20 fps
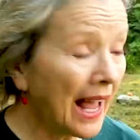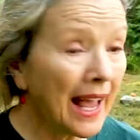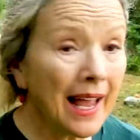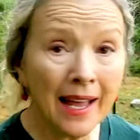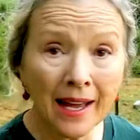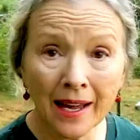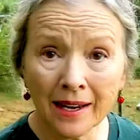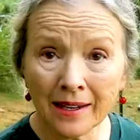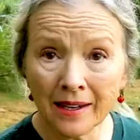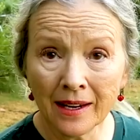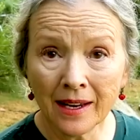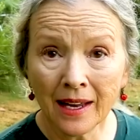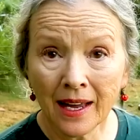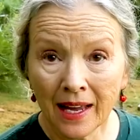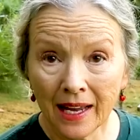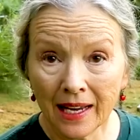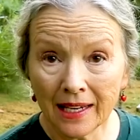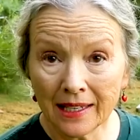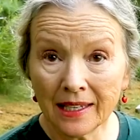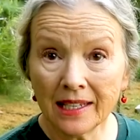And
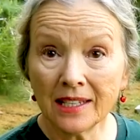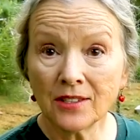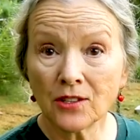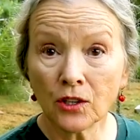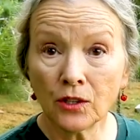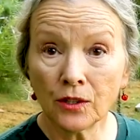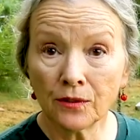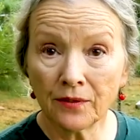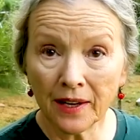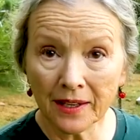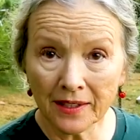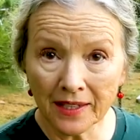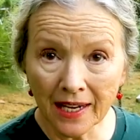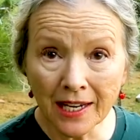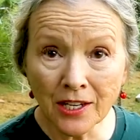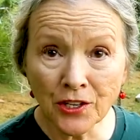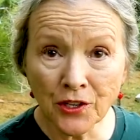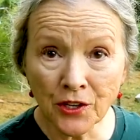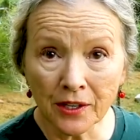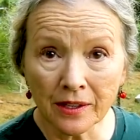it needs a good
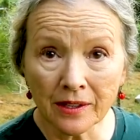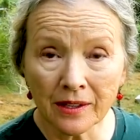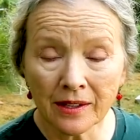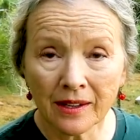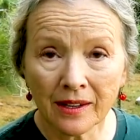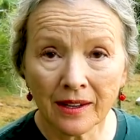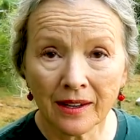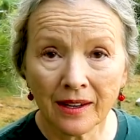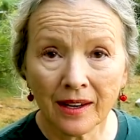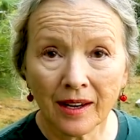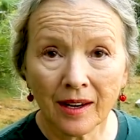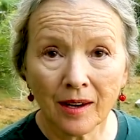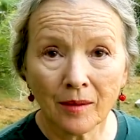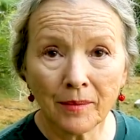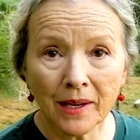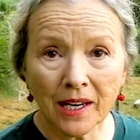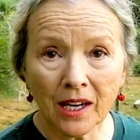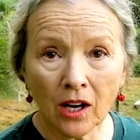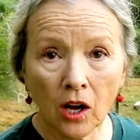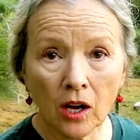foundation
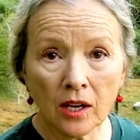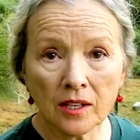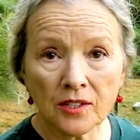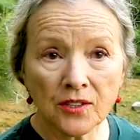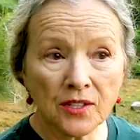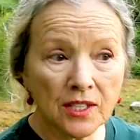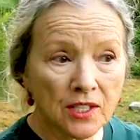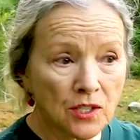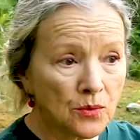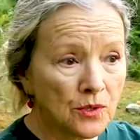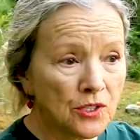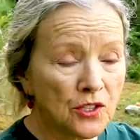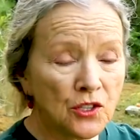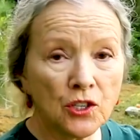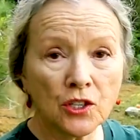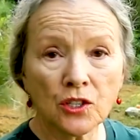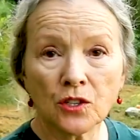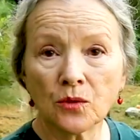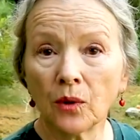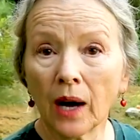because this was
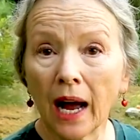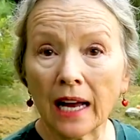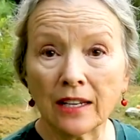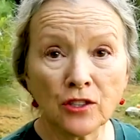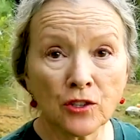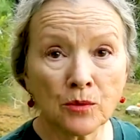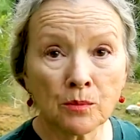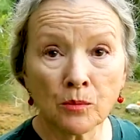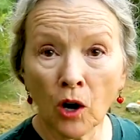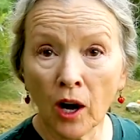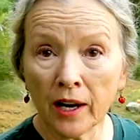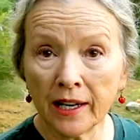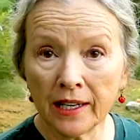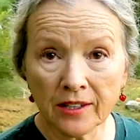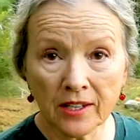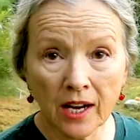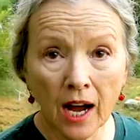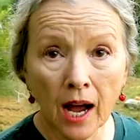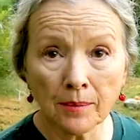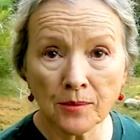just, I just brought
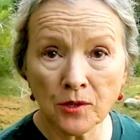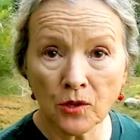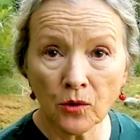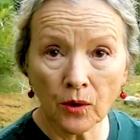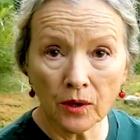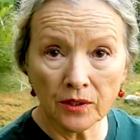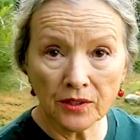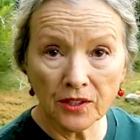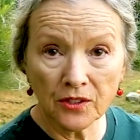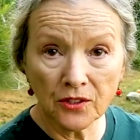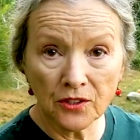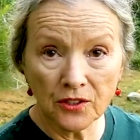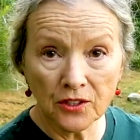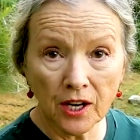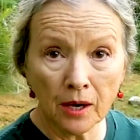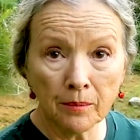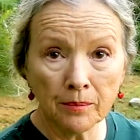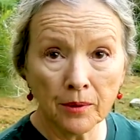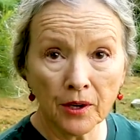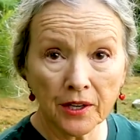in topsoil to
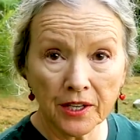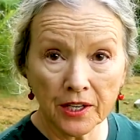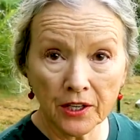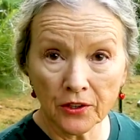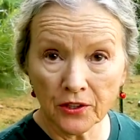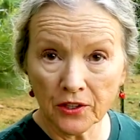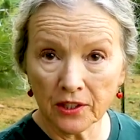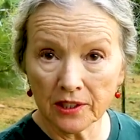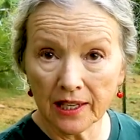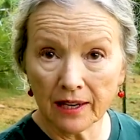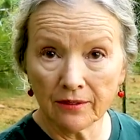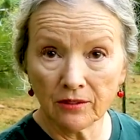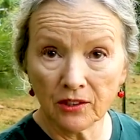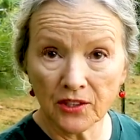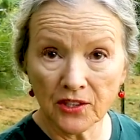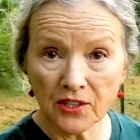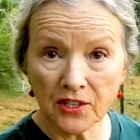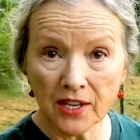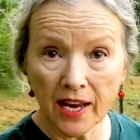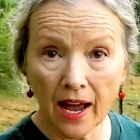dump on here to level
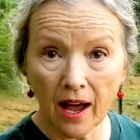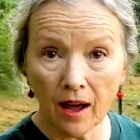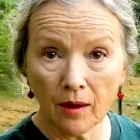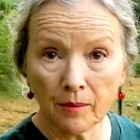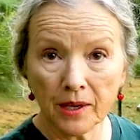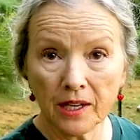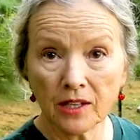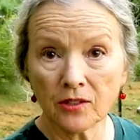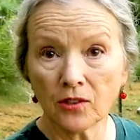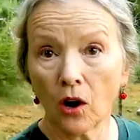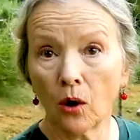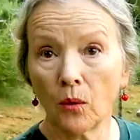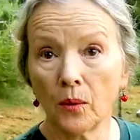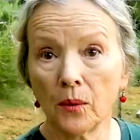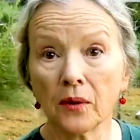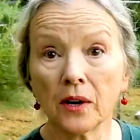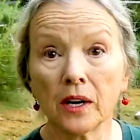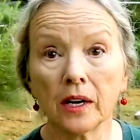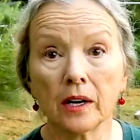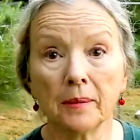this out because all
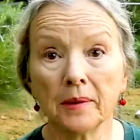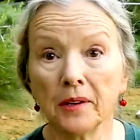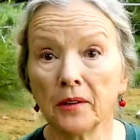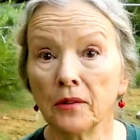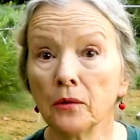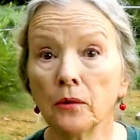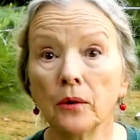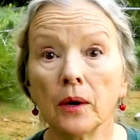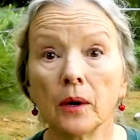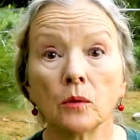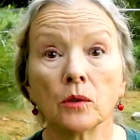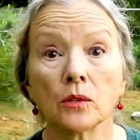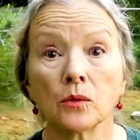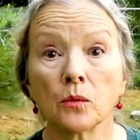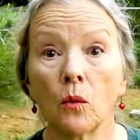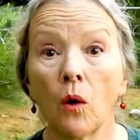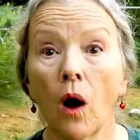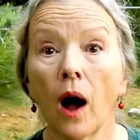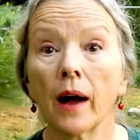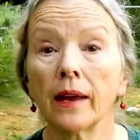we were going to be doing
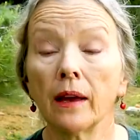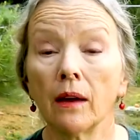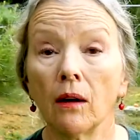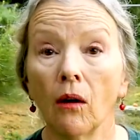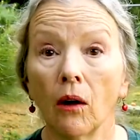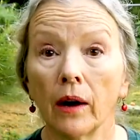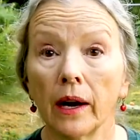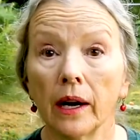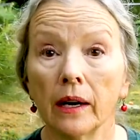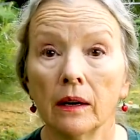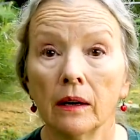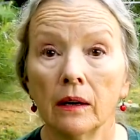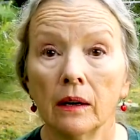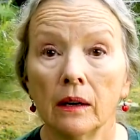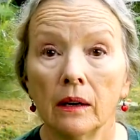was walking on it.